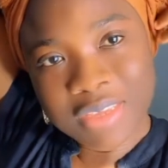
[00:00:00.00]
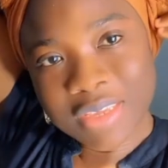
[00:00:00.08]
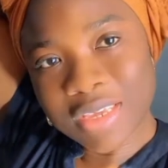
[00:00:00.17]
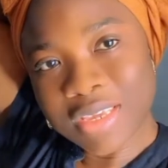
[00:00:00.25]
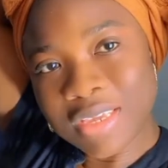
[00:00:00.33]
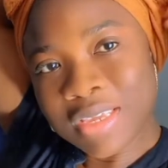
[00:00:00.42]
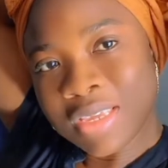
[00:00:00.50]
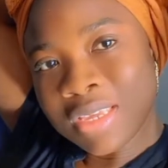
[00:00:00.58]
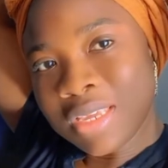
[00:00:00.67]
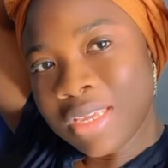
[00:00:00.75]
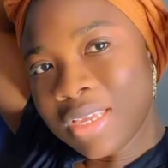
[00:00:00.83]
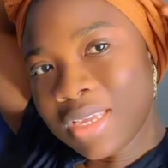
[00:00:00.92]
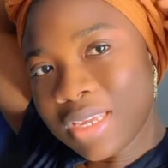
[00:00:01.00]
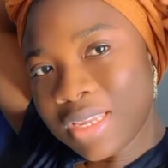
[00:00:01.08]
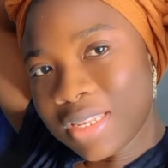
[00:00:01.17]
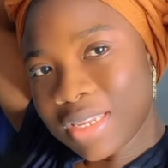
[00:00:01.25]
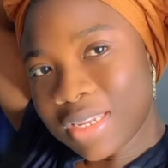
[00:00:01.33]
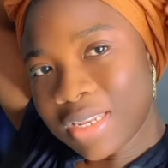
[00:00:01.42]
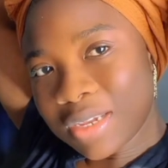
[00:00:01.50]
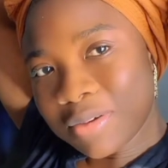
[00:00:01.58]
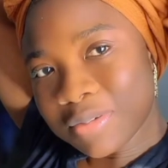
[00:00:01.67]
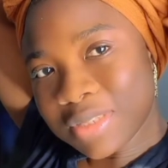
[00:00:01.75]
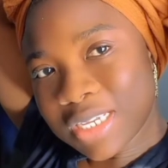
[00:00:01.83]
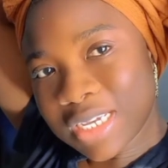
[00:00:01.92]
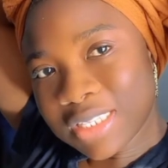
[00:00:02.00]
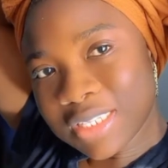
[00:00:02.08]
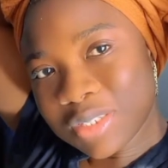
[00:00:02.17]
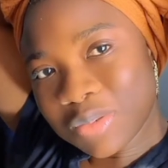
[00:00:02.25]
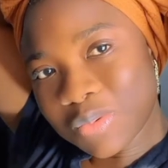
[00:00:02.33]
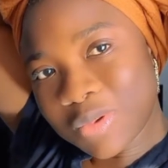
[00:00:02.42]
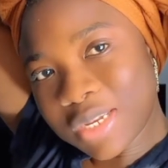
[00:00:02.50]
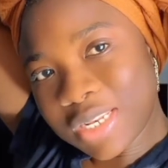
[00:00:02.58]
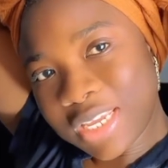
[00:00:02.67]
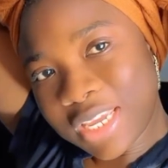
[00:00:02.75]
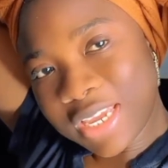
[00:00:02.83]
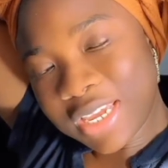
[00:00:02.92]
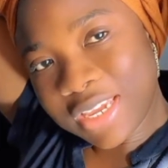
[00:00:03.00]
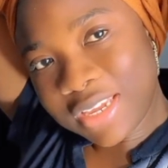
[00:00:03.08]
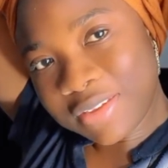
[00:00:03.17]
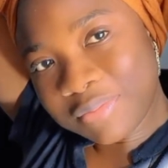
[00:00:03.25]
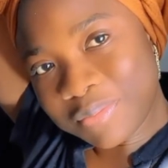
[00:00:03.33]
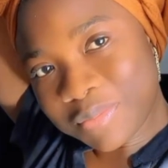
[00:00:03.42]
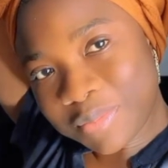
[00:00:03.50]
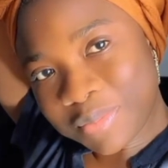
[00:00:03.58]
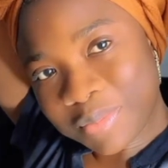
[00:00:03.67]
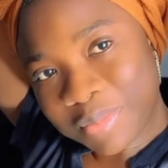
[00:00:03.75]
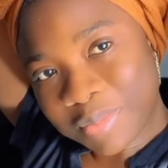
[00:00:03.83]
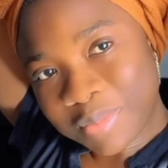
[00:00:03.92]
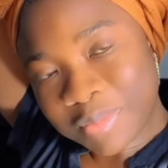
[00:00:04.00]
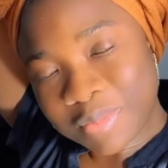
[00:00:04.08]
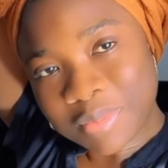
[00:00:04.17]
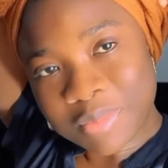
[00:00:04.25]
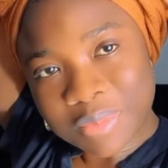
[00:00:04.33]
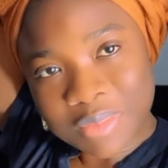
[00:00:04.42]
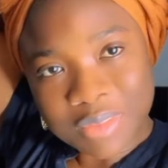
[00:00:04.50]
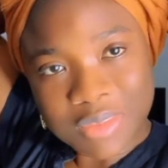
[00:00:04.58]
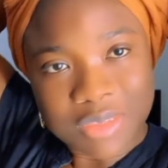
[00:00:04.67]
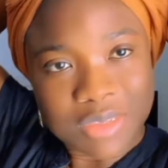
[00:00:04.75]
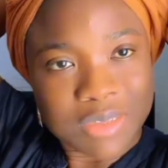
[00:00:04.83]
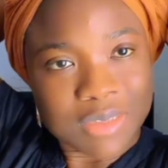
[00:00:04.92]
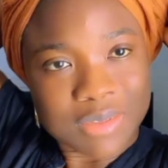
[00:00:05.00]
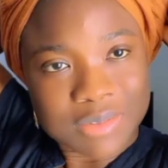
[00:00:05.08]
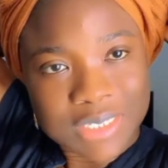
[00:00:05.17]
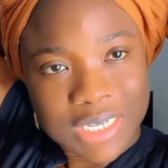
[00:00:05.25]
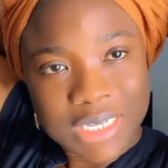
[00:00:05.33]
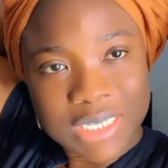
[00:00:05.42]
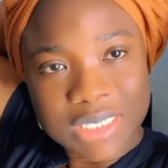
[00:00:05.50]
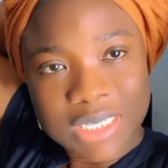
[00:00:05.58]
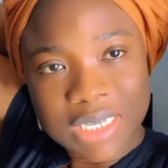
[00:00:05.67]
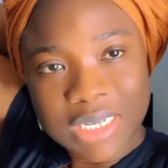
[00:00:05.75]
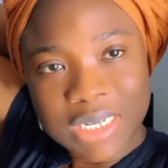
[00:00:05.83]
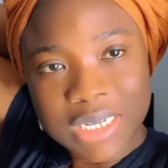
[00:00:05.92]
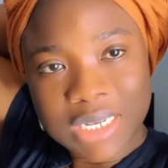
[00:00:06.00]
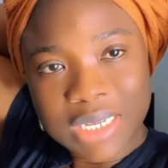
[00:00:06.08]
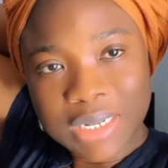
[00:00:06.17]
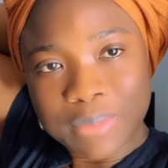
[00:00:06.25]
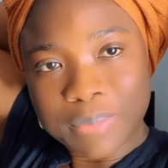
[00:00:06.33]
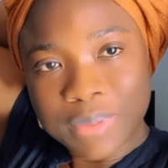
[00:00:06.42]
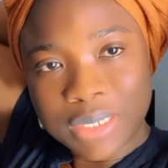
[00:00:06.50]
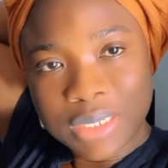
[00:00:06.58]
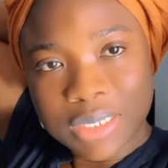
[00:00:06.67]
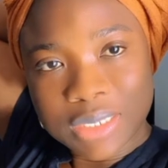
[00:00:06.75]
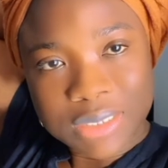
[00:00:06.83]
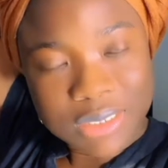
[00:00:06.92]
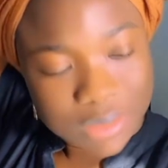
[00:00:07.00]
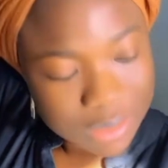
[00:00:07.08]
Okay, and then I will tuck this one here. I'll tuck it in and then pin it